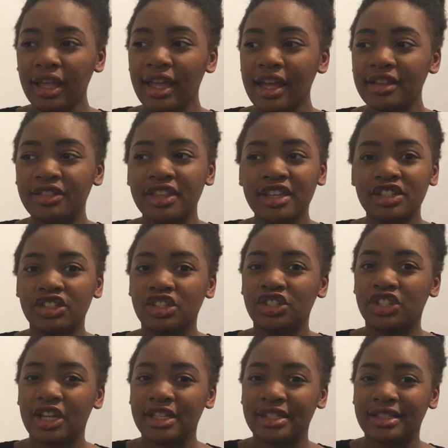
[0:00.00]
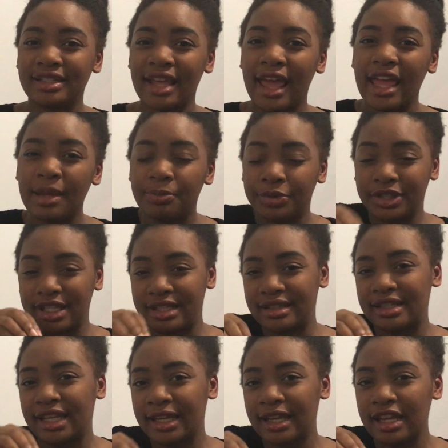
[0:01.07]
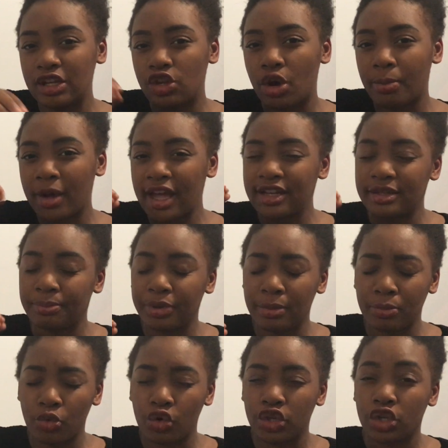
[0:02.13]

and things are just able to stick in your mind a bit more.